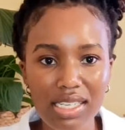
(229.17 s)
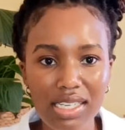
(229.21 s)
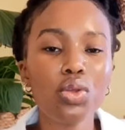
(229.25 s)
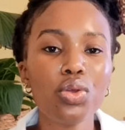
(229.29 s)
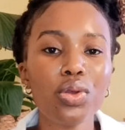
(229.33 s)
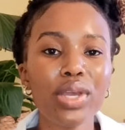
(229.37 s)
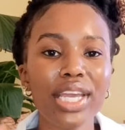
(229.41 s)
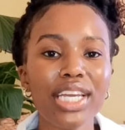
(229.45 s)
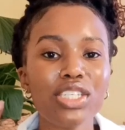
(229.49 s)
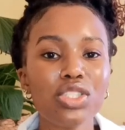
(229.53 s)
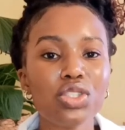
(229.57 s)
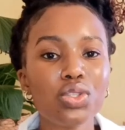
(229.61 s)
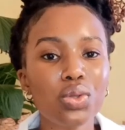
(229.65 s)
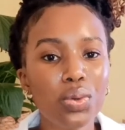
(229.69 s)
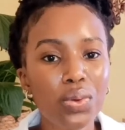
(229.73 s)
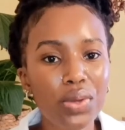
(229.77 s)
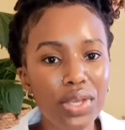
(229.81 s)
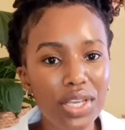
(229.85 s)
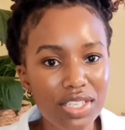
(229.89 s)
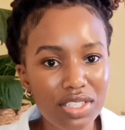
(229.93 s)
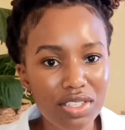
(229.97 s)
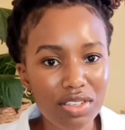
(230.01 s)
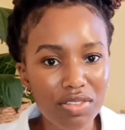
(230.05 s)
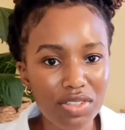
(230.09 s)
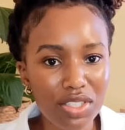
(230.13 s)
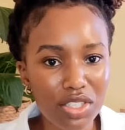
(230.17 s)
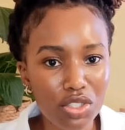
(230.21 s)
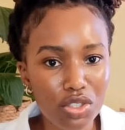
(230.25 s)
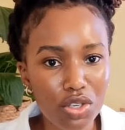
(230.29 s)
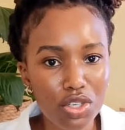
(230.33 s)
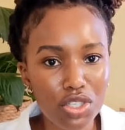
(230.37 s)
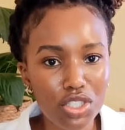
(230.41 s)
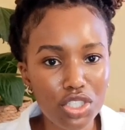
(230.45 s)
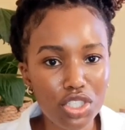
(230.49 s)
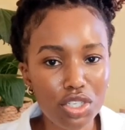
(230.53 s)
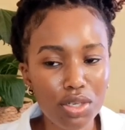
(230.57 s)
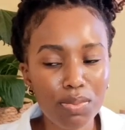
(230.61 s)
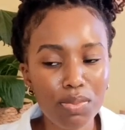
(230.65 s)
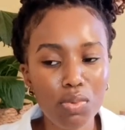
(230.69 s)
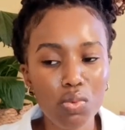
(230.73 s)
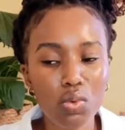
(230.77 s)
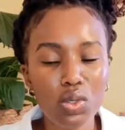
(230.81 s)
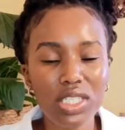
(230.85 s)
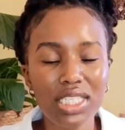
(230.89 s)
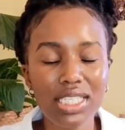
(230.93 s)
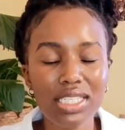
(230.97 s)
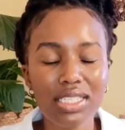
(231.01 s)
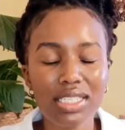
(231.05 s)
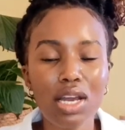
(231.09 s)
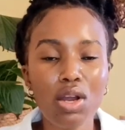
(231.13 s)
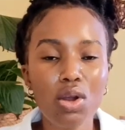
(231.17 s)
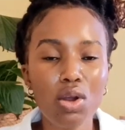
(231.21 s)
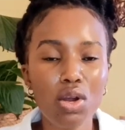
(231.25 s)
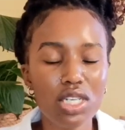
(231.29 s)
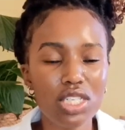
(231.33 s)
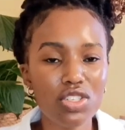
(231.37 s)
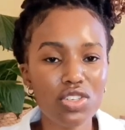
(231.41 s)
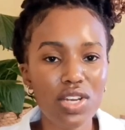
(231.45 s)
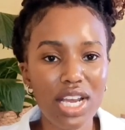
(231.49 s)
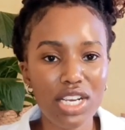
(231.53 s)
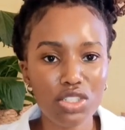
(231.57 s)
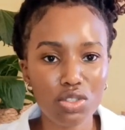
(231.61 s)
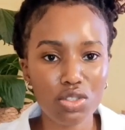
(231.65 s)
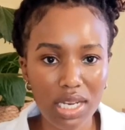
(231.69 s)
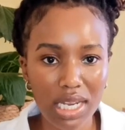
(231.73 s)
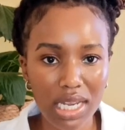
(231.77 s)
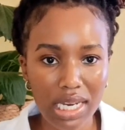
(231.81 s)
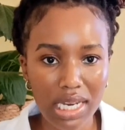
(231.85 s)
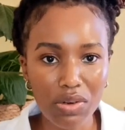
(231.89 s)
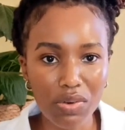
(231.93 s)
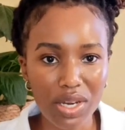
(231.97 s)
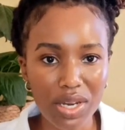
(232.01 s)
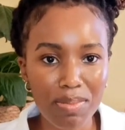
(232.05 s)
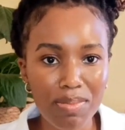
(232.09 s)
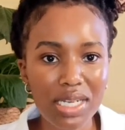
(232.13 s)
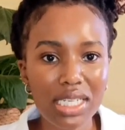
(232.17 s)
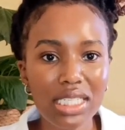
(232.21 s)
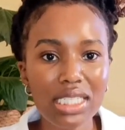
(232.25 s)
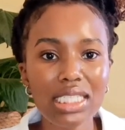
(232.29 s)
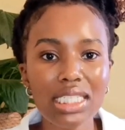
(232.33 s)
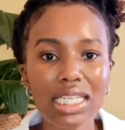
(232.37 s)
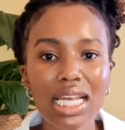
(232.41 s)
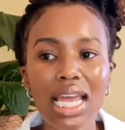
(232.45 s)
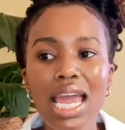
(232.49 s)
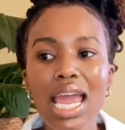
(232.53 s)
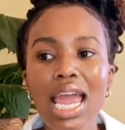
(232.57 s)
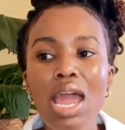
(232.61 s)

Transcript: So you get two years of internship, which is a contractual agreement